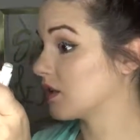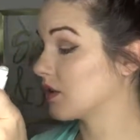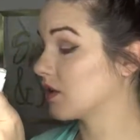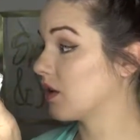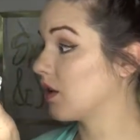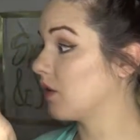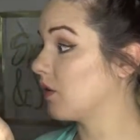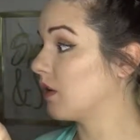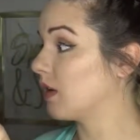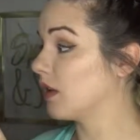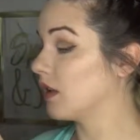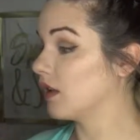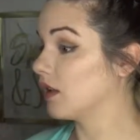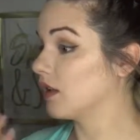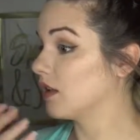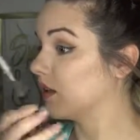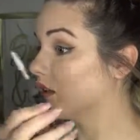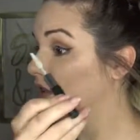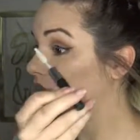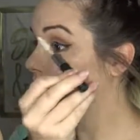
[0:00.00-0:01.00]
so
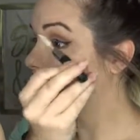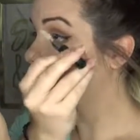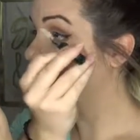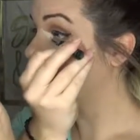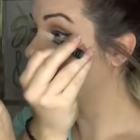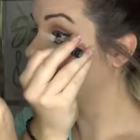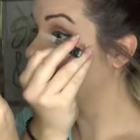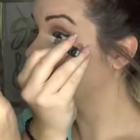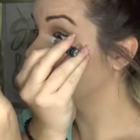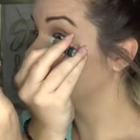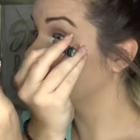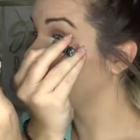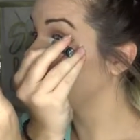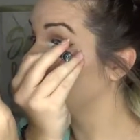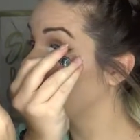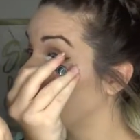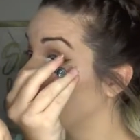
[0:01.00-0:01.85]
that is